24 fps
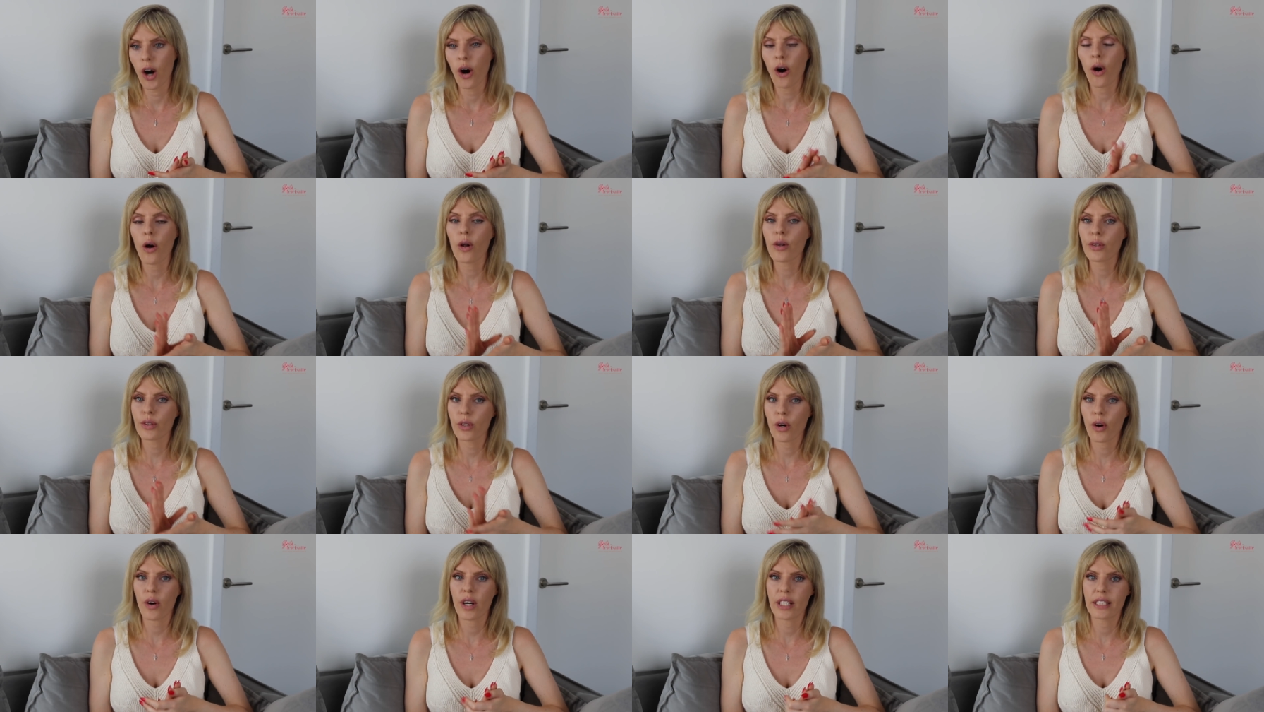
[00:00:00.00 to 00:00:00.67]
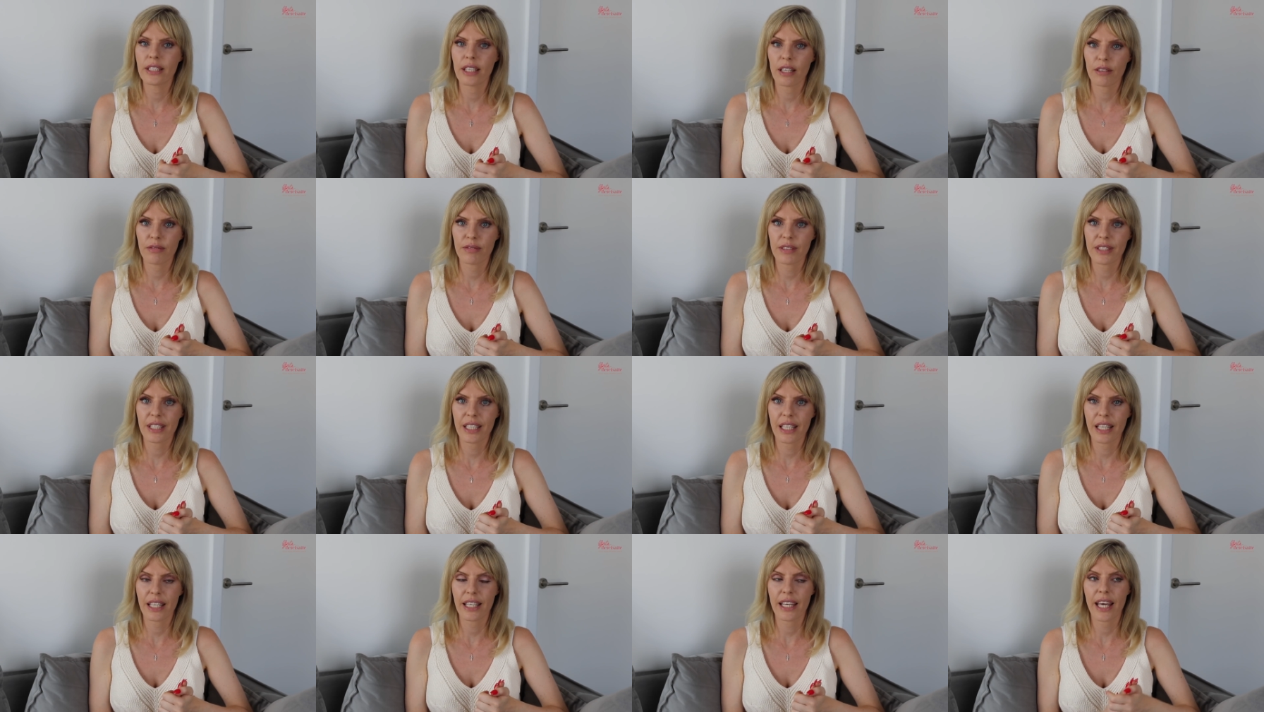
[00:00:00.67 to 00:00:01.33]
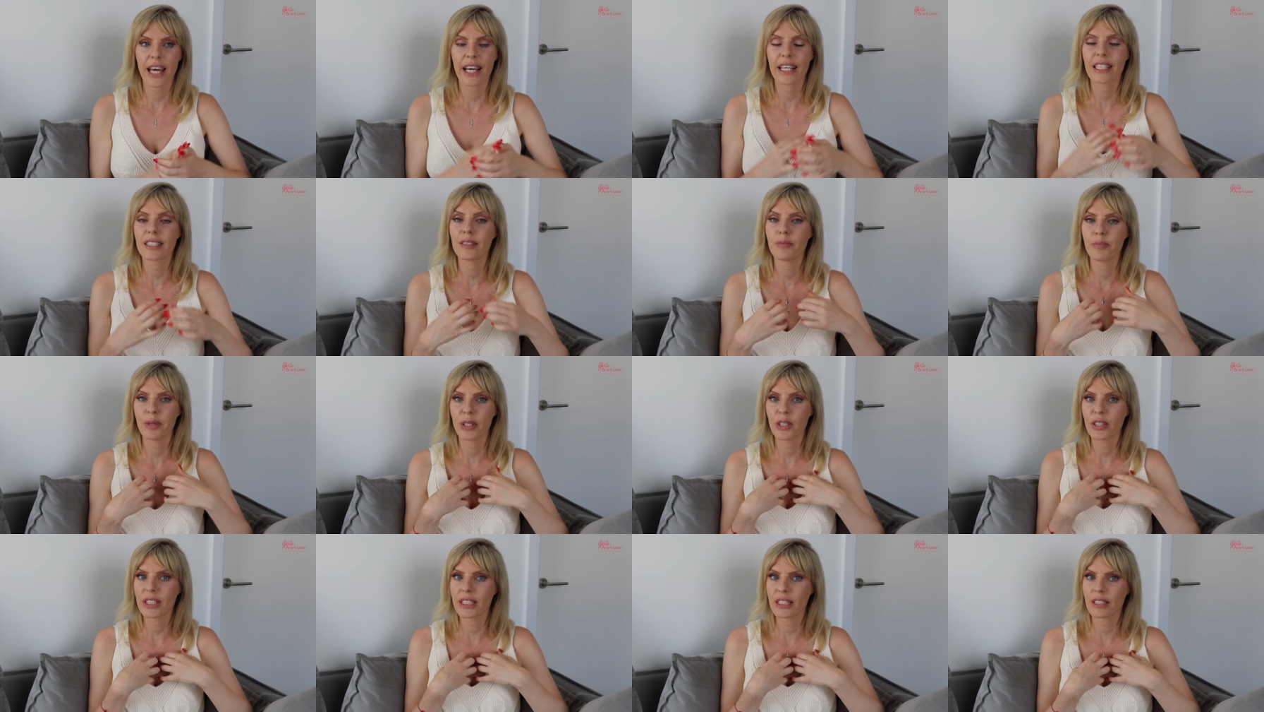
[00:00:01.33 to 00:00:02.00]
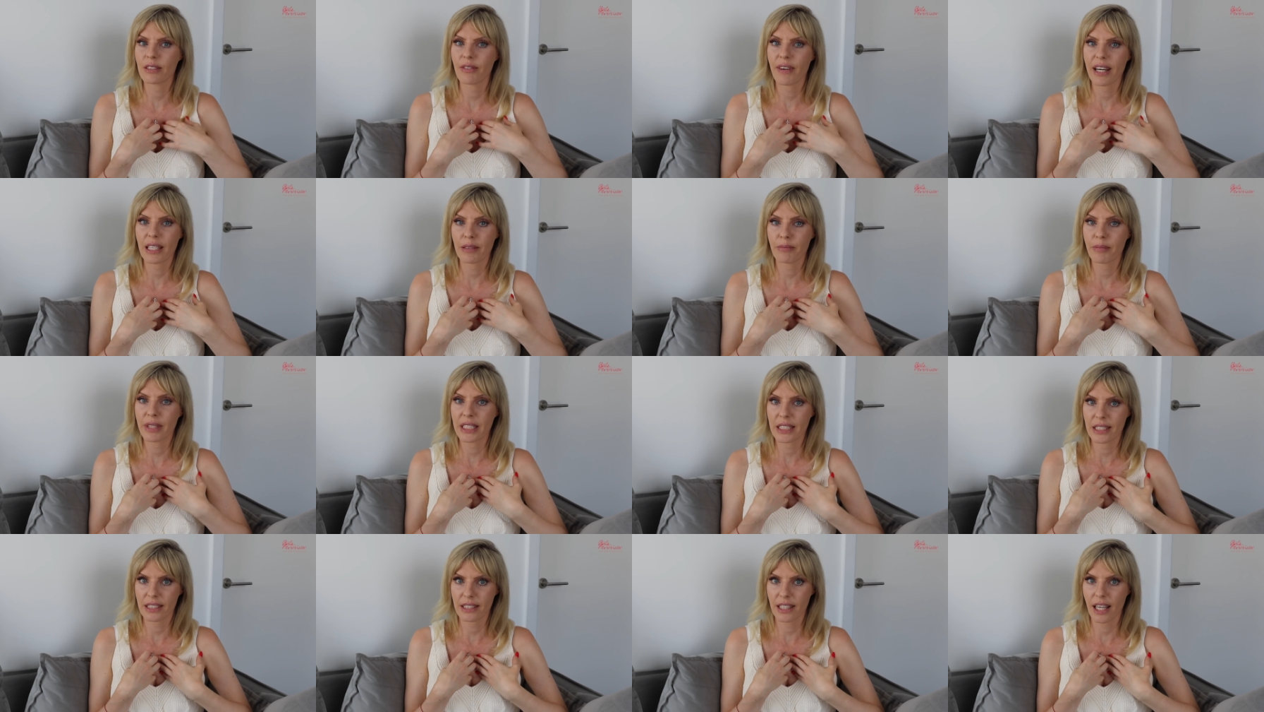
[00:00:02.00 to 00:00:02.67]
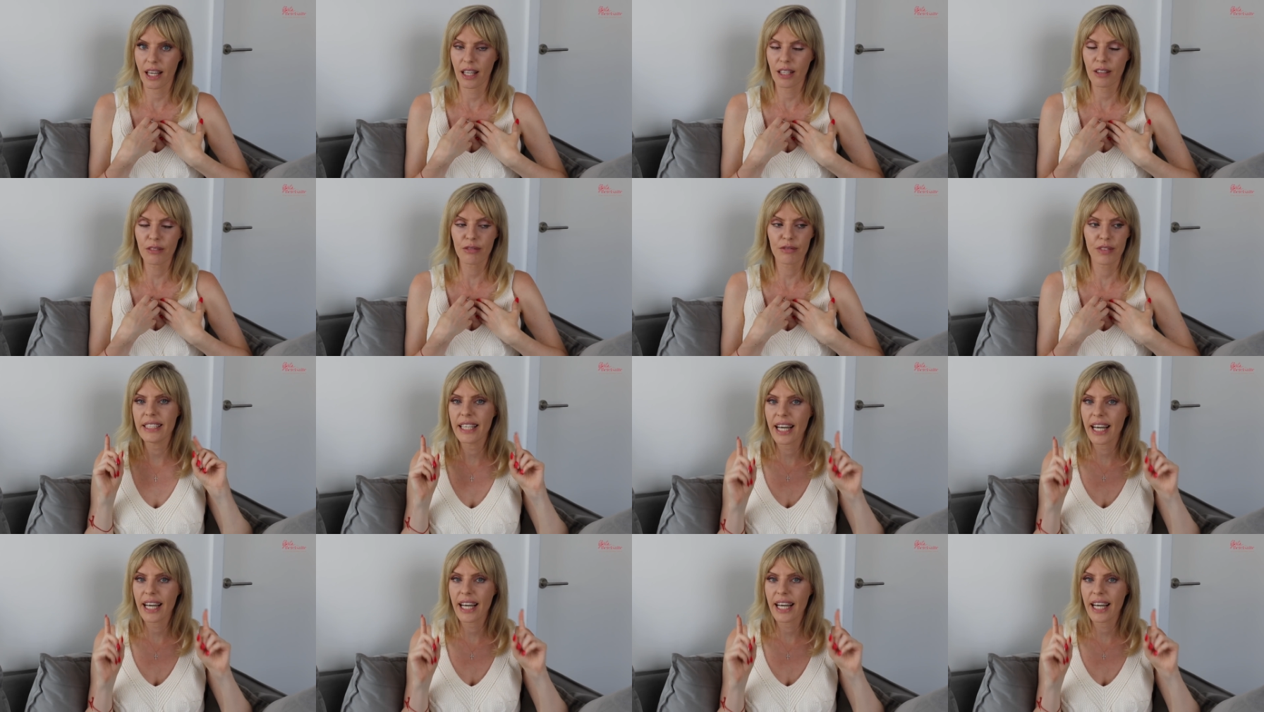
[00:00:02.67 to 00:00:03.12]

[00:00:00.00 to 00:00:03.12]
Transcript: although I definitely experienced that myself.